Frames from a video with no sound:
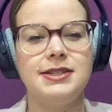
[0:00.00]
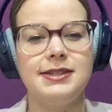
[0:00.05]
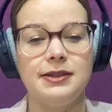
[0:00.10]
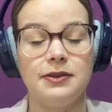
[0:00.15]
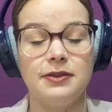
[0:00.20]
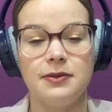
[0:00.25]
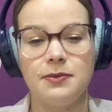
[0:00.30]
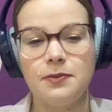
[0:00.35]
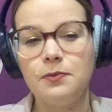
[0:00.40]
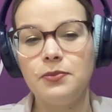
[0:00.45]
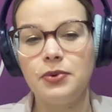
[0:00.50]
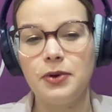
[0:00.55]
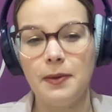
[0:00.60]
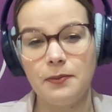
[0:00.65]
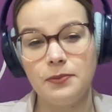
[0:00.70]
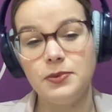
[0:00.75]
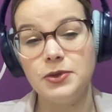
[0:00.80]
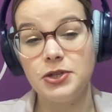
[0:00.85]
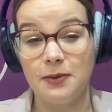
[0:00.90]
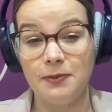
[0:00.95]
So
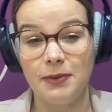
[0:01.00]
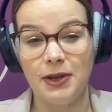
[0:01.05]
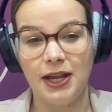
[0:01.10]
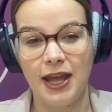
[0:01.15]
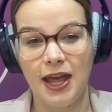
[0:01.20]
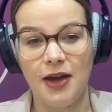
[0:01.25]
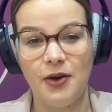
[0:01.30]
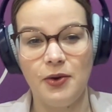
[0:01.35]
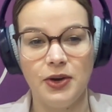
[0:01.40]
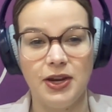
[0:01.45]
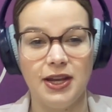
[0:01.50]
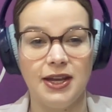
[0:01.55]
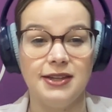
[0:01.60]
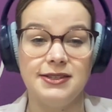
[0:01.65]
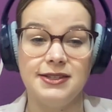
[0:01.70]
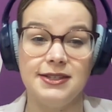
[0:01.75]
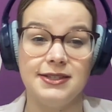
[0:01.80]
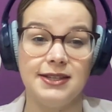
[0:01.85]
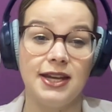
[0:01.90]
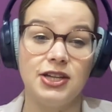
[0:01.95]
predominantly our
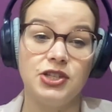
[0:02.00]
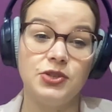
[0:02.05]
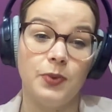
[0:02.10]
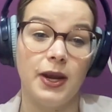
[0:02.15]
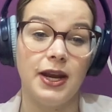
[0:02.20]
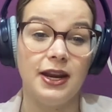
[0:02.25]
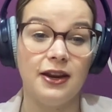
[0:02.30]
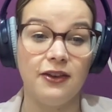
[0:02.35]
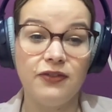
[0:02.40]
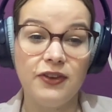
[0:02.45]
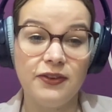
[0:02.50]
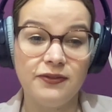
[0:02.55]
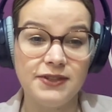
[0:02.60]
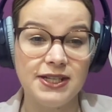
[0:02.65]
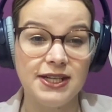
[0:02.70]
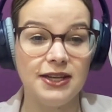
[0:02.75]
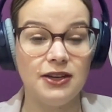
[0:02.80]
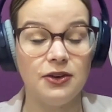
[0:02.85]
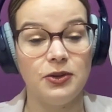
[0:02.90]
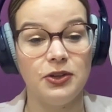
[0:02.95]
audience is like 20 to
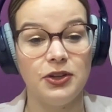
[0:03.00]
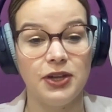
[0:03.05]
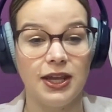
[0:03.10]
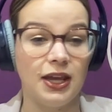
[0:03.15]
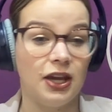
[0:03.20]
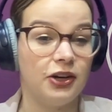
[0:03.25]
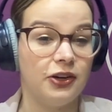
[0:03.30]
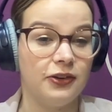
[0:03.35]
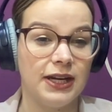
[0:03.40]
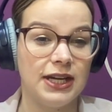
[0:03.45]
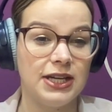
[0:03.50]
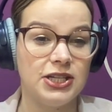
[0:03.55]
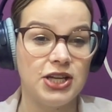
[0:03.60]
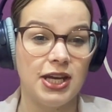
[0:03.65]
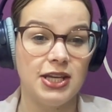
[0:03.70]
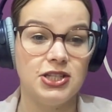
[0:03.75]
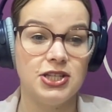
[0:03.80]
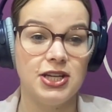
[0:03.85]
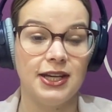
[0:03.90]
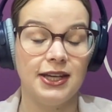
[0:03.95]
50 who are looking at career
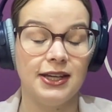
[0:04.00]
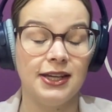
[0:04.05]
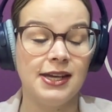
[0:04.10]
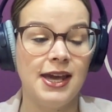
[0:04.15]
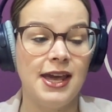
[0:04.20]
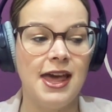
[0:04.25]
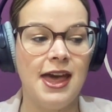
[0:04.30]
changing,